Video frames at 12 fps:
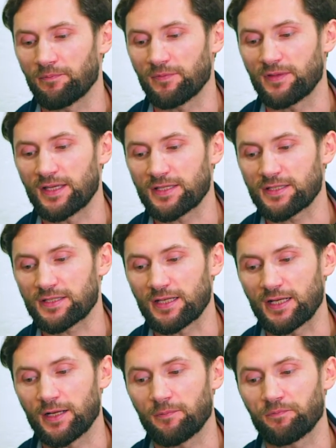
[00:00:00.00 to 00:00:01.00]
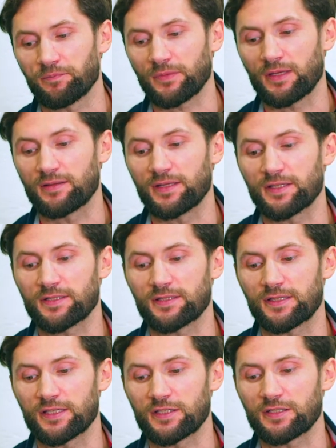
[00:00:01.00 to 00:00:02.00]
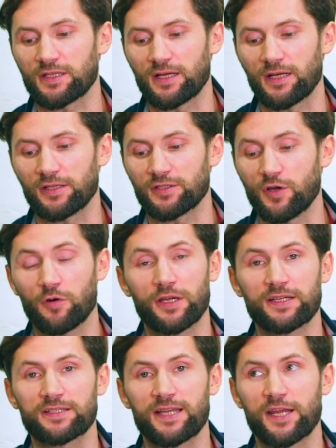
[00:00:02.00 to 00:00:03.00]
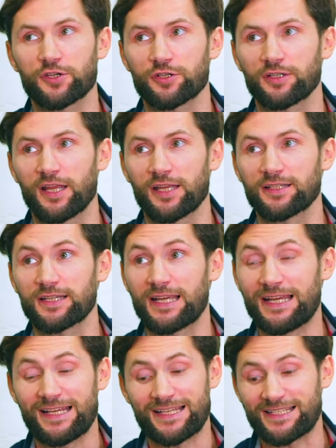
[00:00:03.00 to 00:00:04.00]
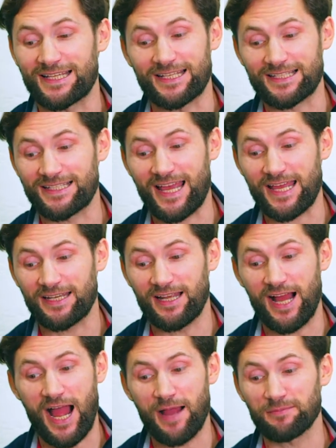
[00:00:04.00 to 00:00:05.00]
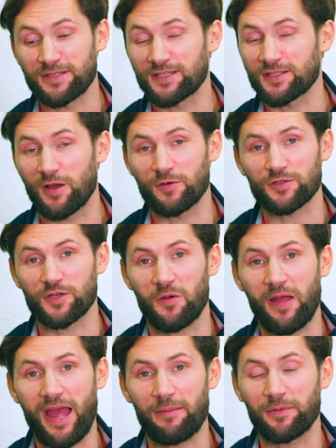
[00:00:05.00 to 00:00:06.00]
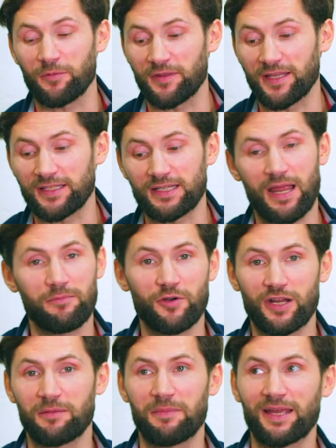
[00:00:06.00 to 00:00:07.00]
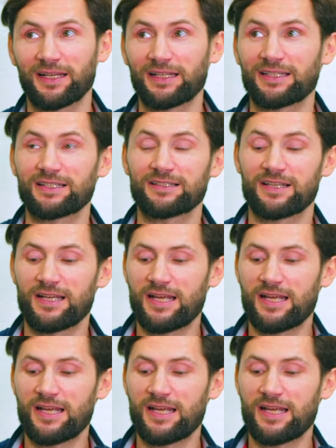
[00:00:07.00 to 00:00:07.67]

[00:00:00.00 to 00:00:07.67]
this docking station, and since then I'm so happy with it, and I'm recommending it